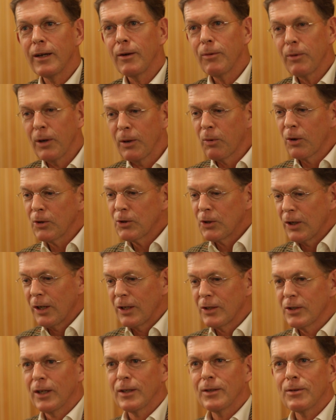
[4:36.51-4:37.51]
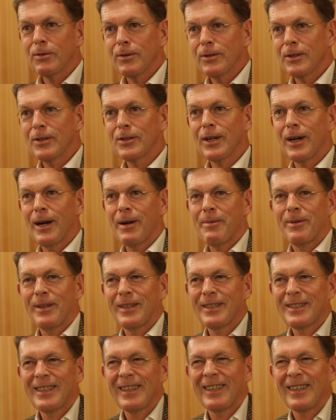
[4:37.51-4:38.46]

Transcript: You know, we're watching each other all the time,